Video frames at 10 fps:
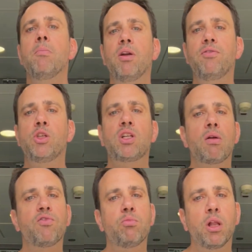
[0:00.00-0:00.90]
But if you
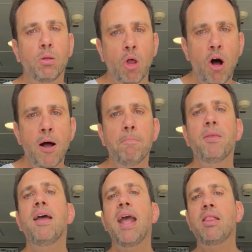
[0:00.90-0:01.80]
start from the law
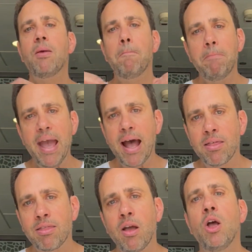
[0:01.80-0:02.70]
and the
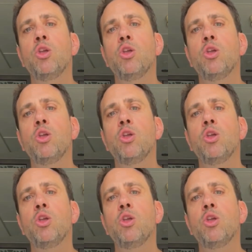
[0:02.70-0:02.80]
math,